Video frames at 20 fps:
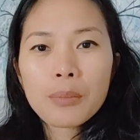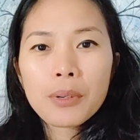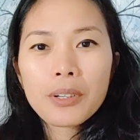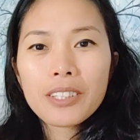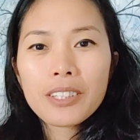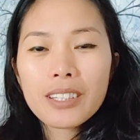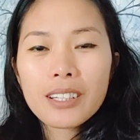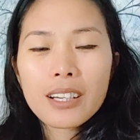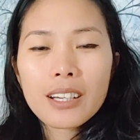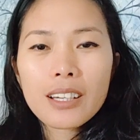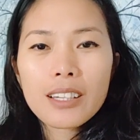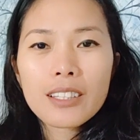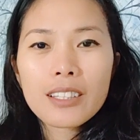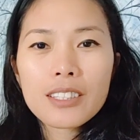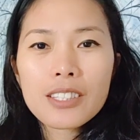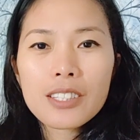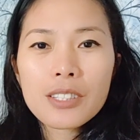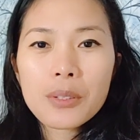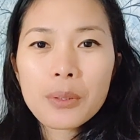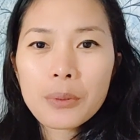morning
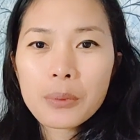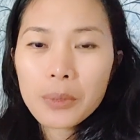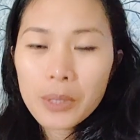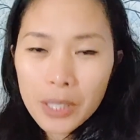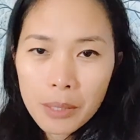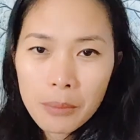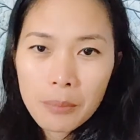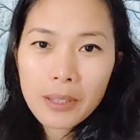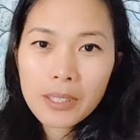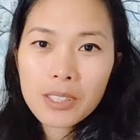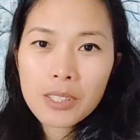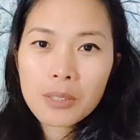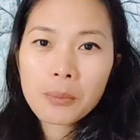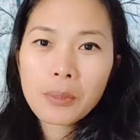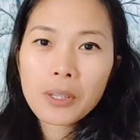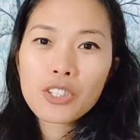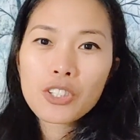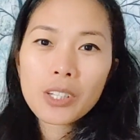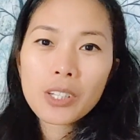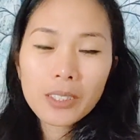guys, welcome back to my
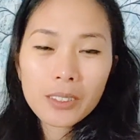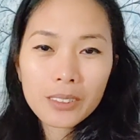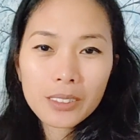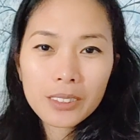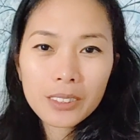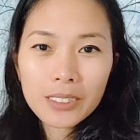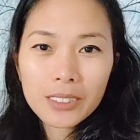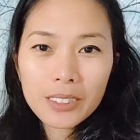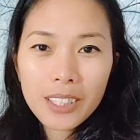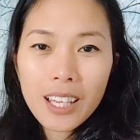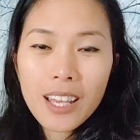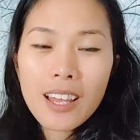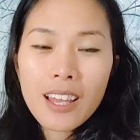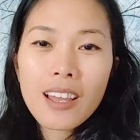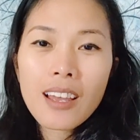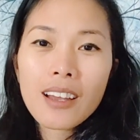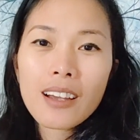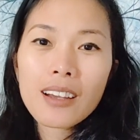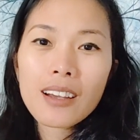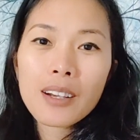channel.
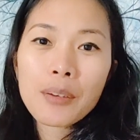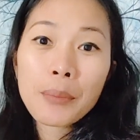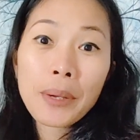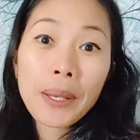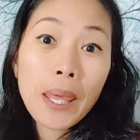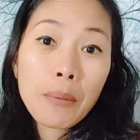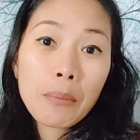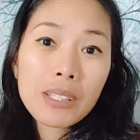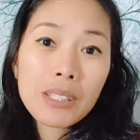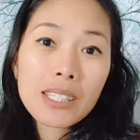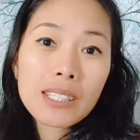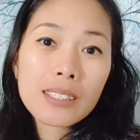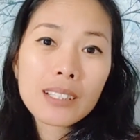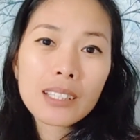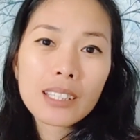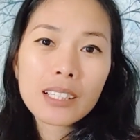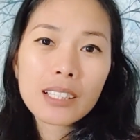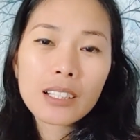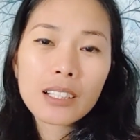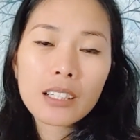My name is
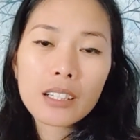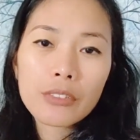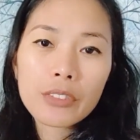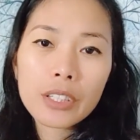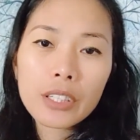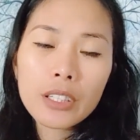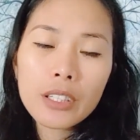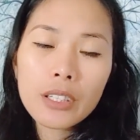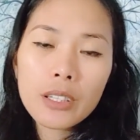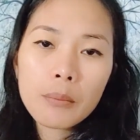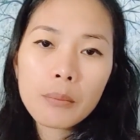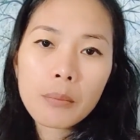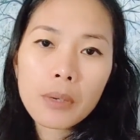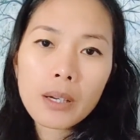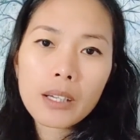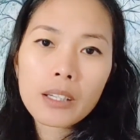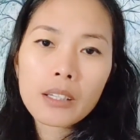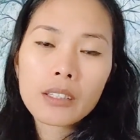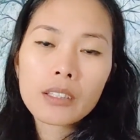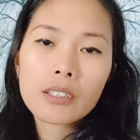Leah Garvey.
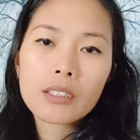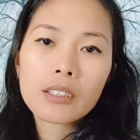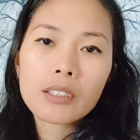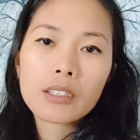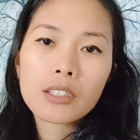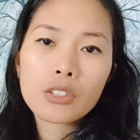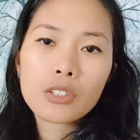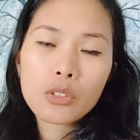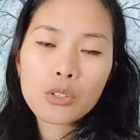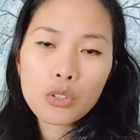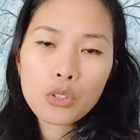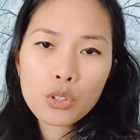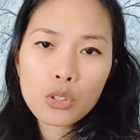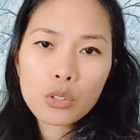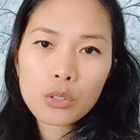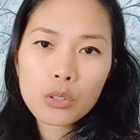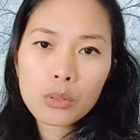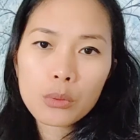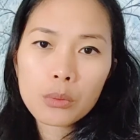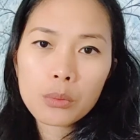My
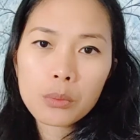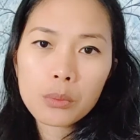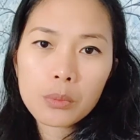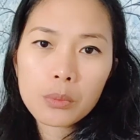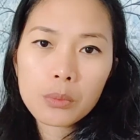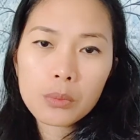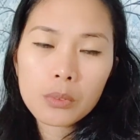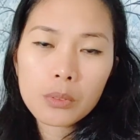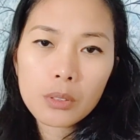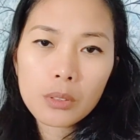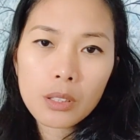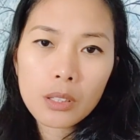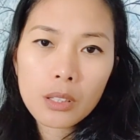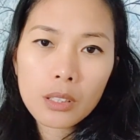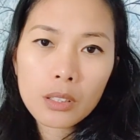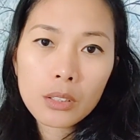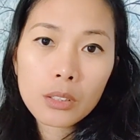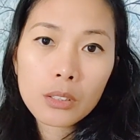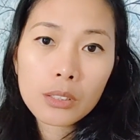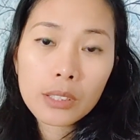YouTube
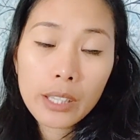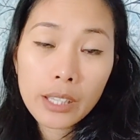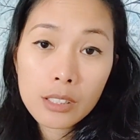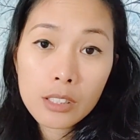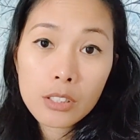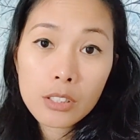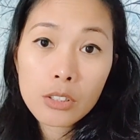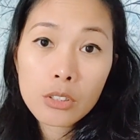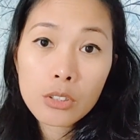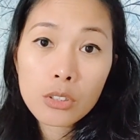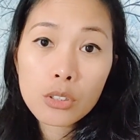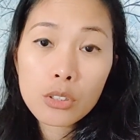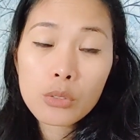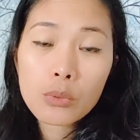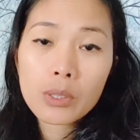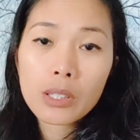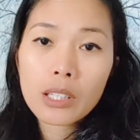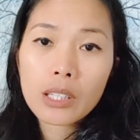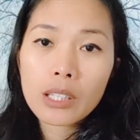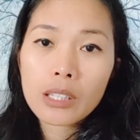content is
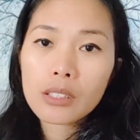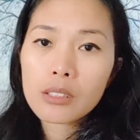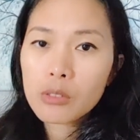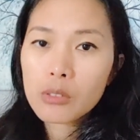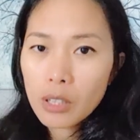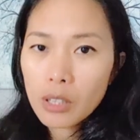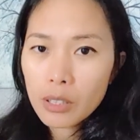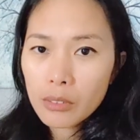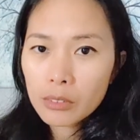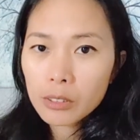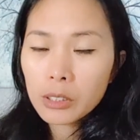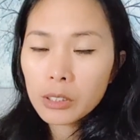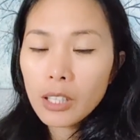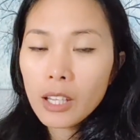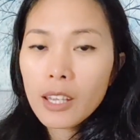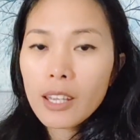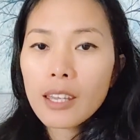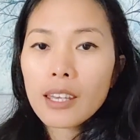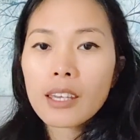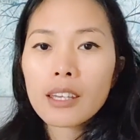usually travel,
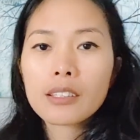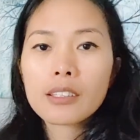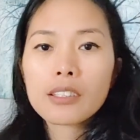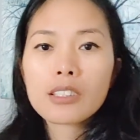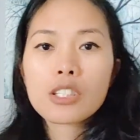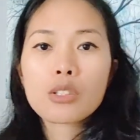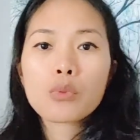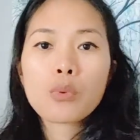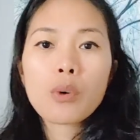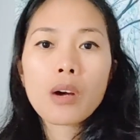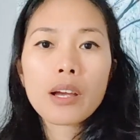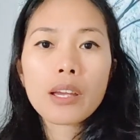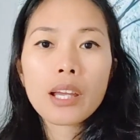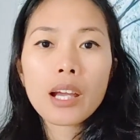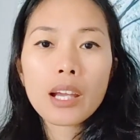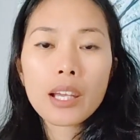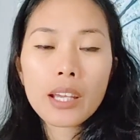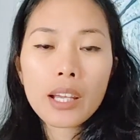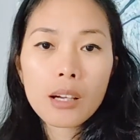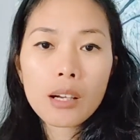and this is why
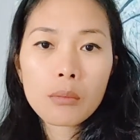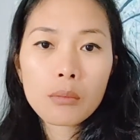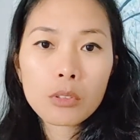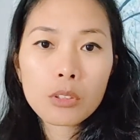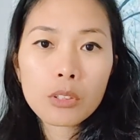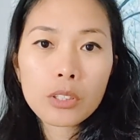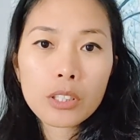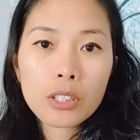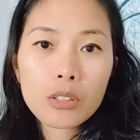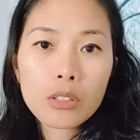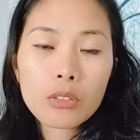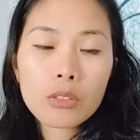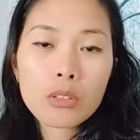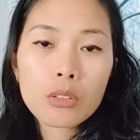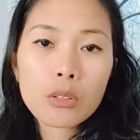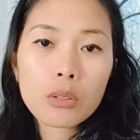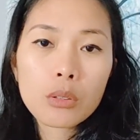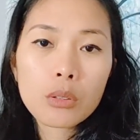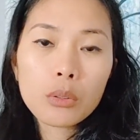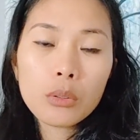I am going
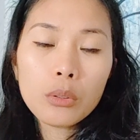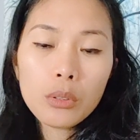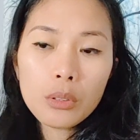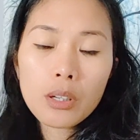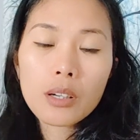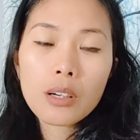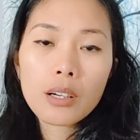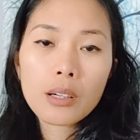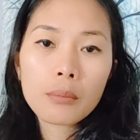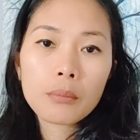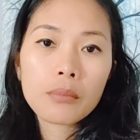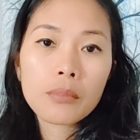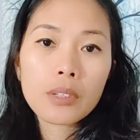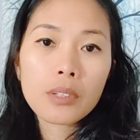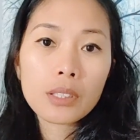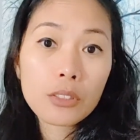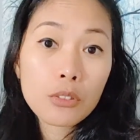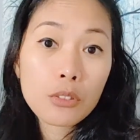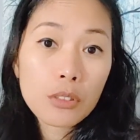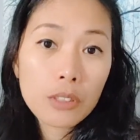to
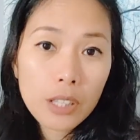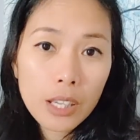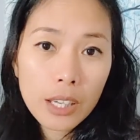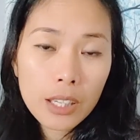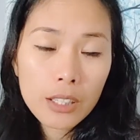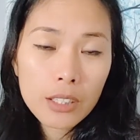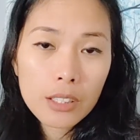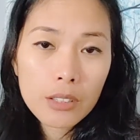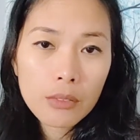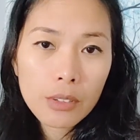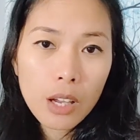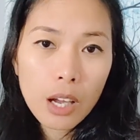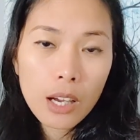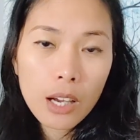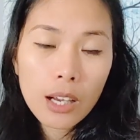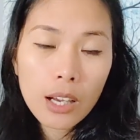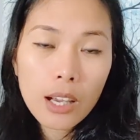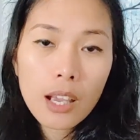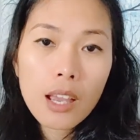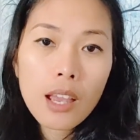in today's vlog
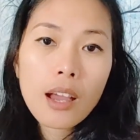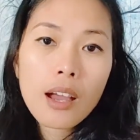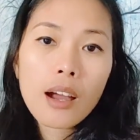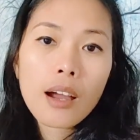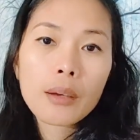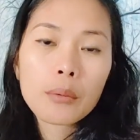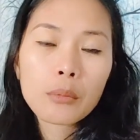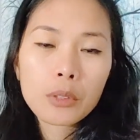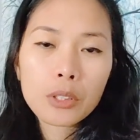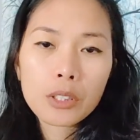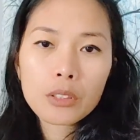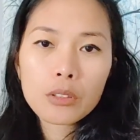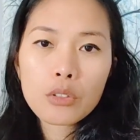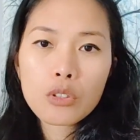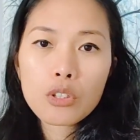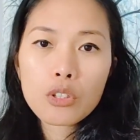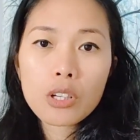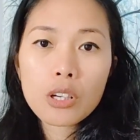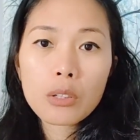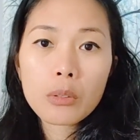I'm going to
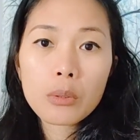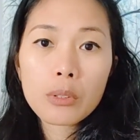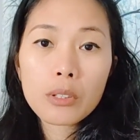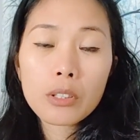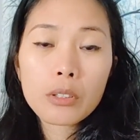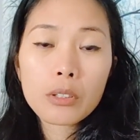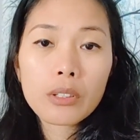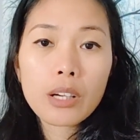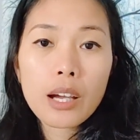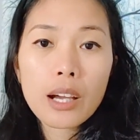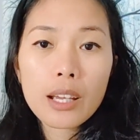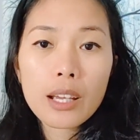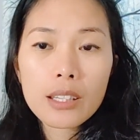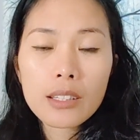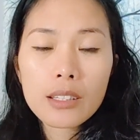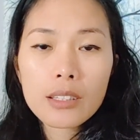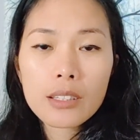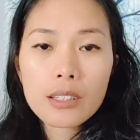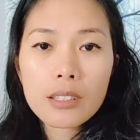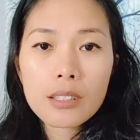share with you
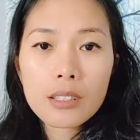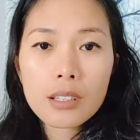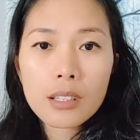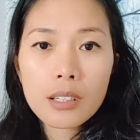guys